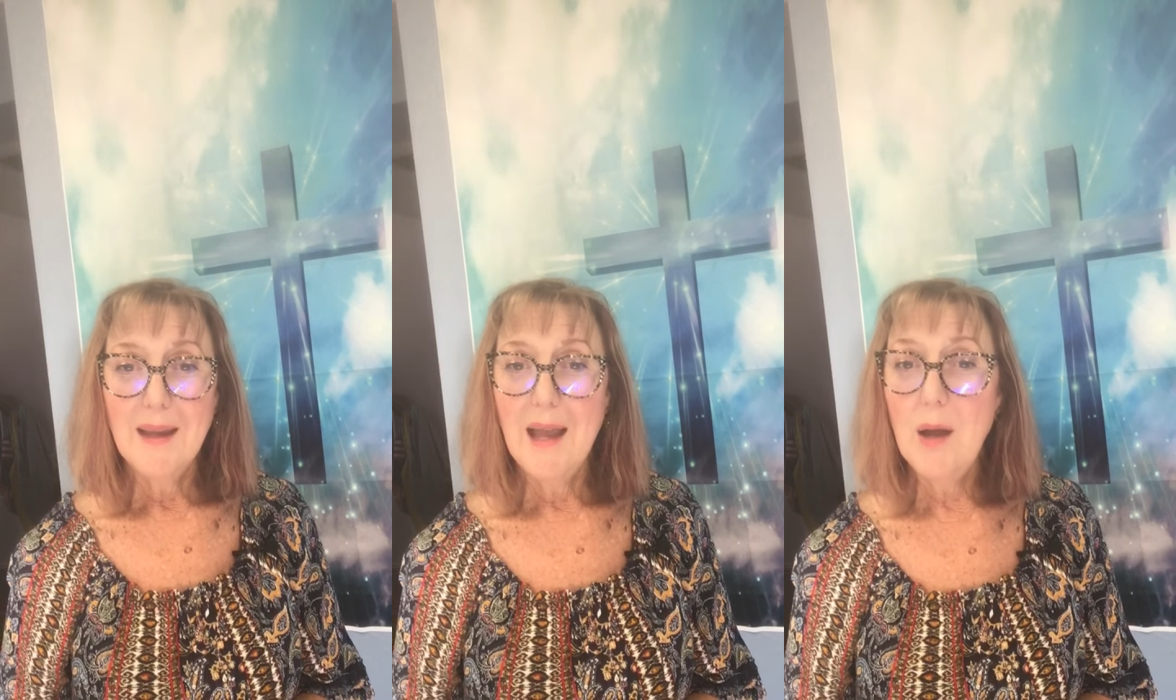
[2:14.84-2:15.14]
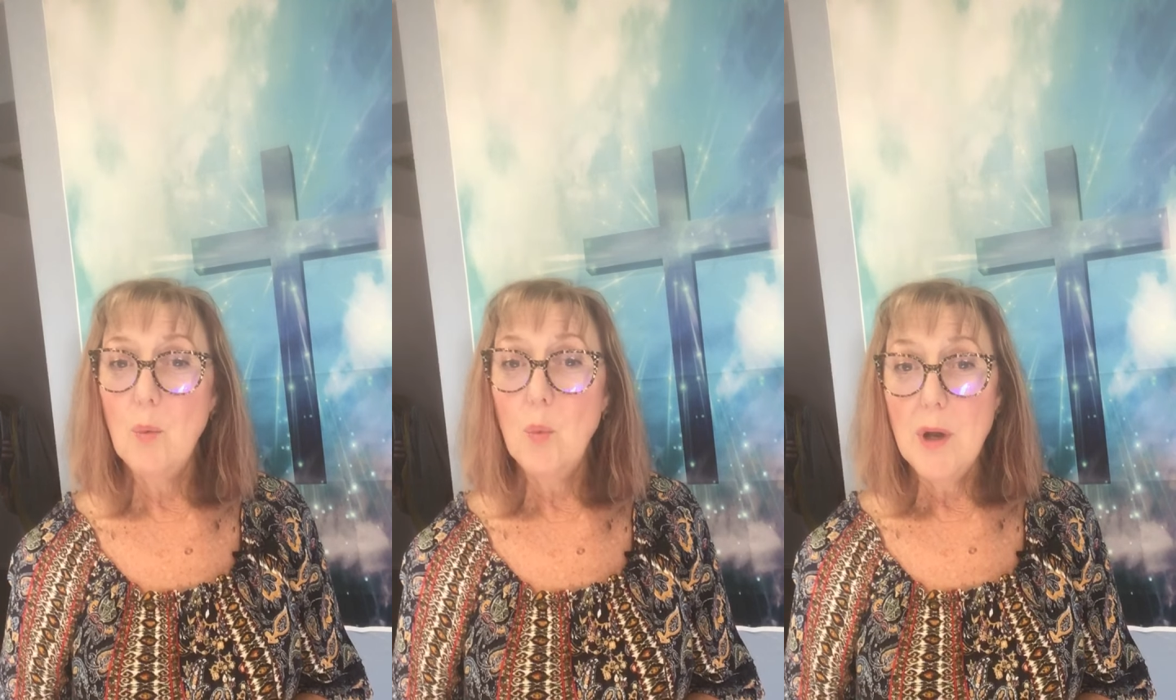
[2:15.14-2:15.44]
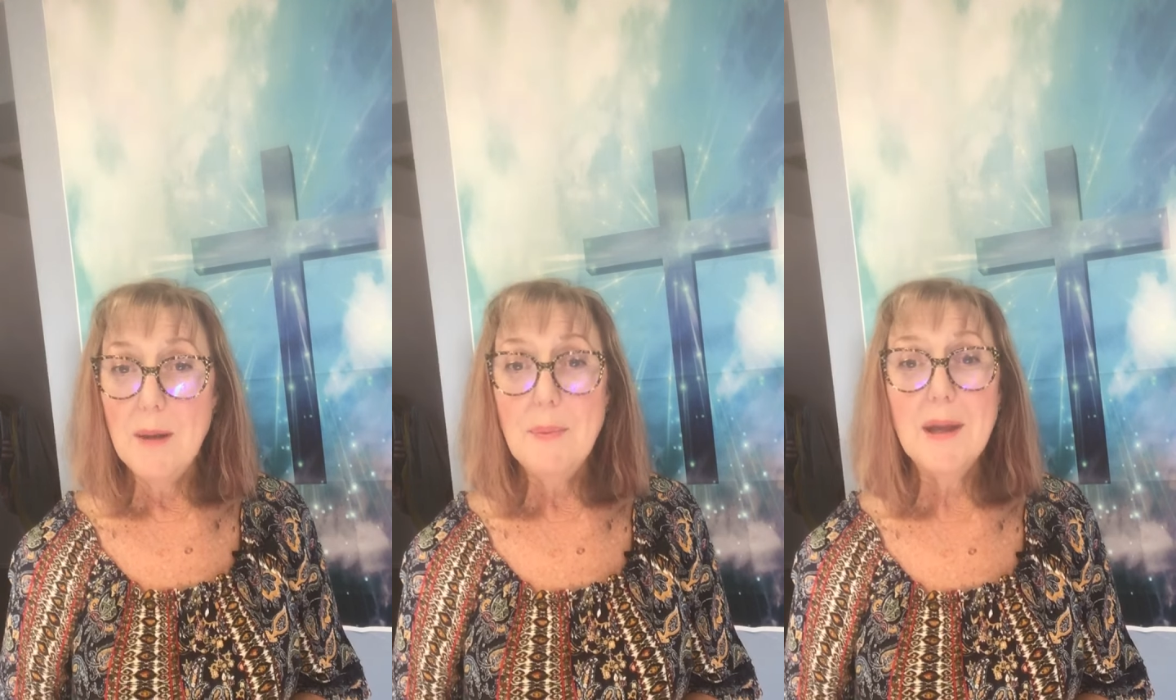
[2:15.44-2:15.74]
And
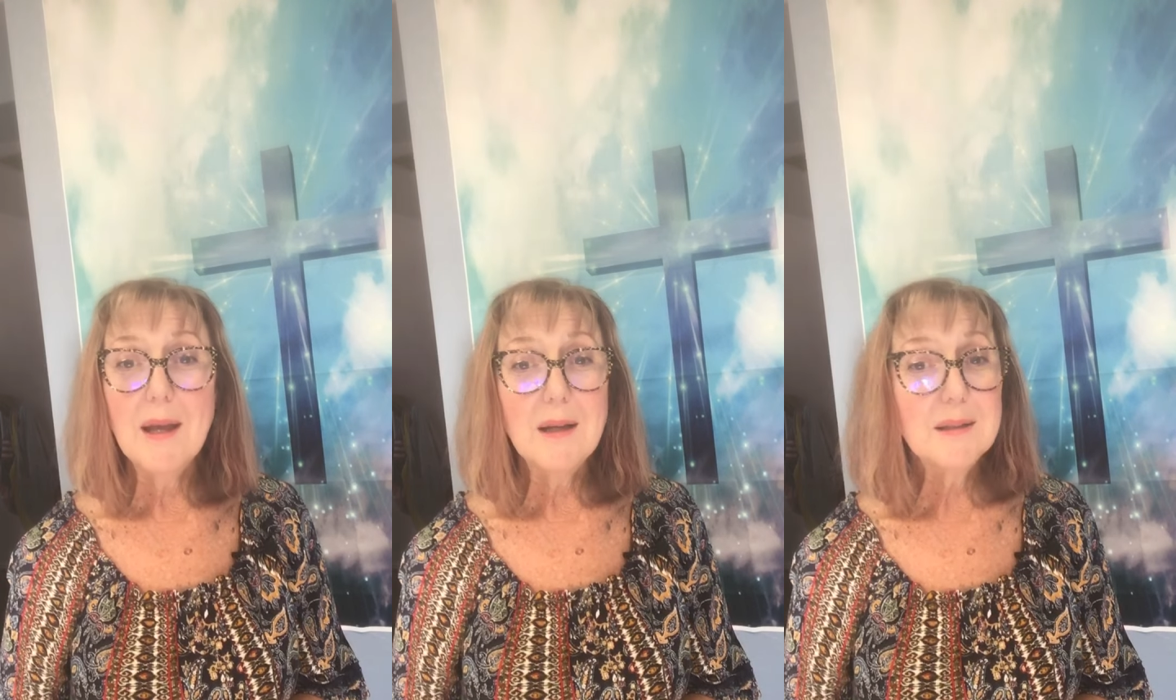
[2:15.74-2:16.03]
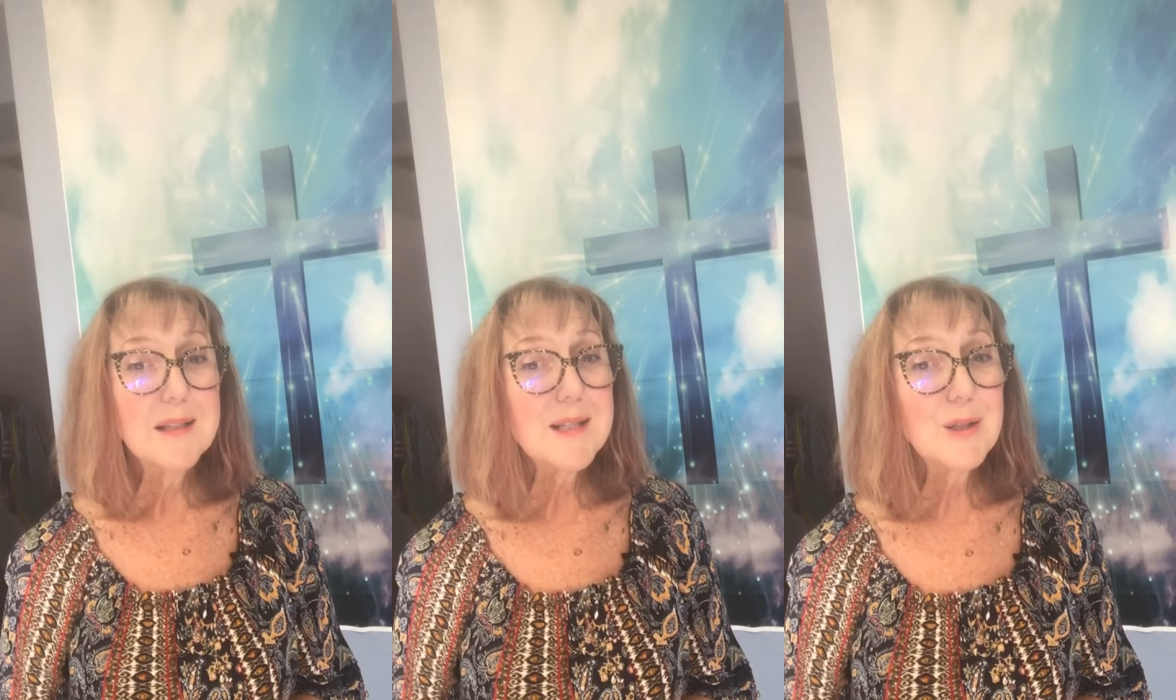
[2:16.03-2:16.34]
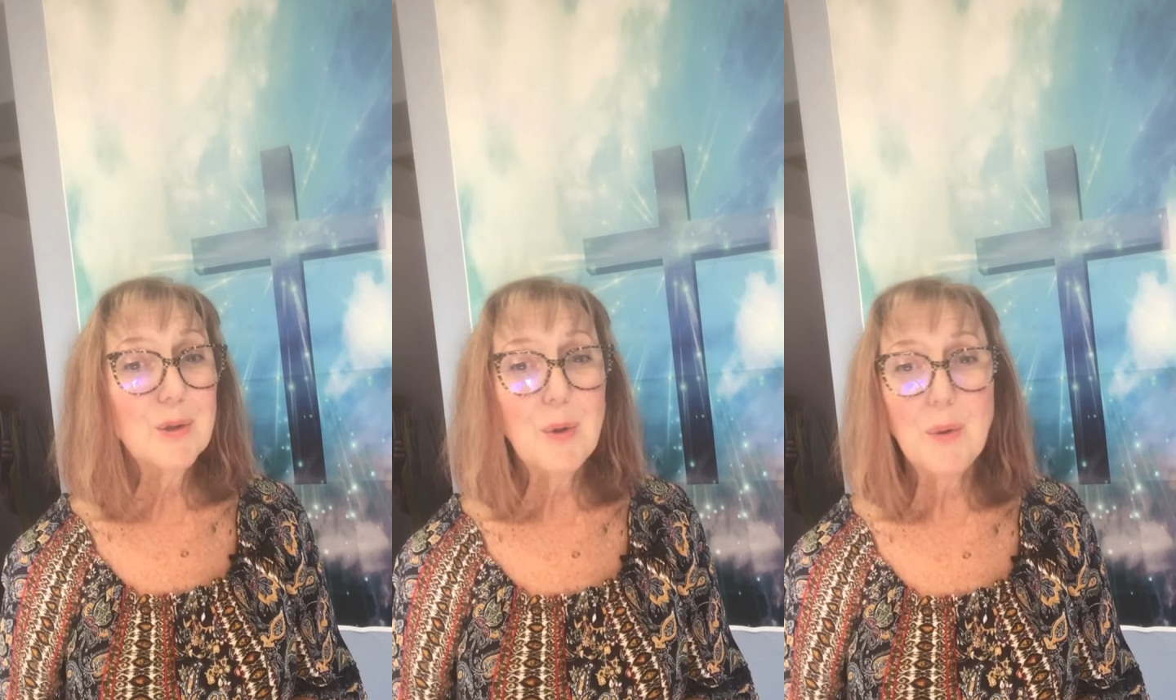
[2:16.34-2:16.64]
we beheld His
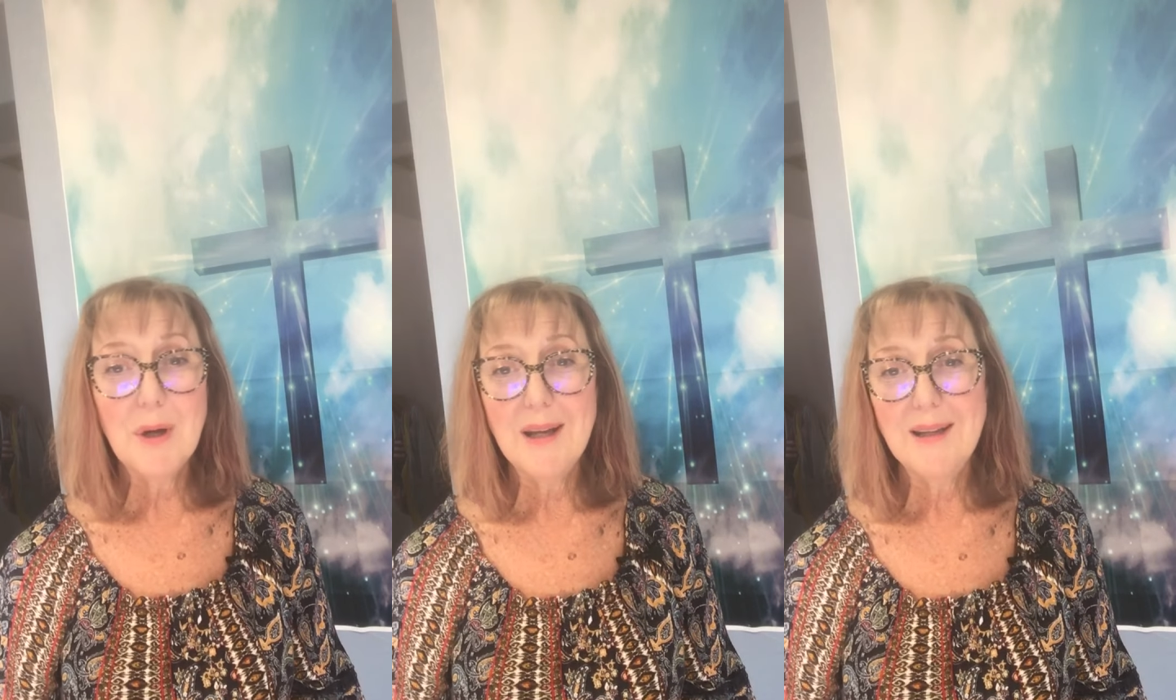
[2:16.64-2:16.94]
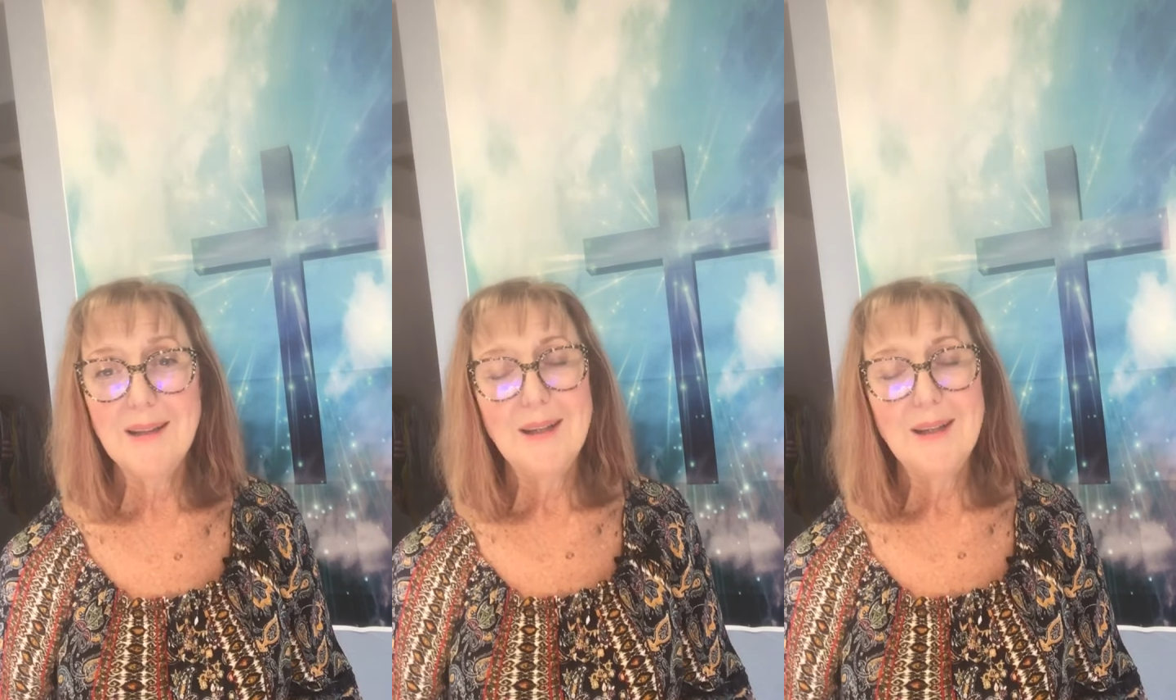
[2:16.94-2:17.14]
glory,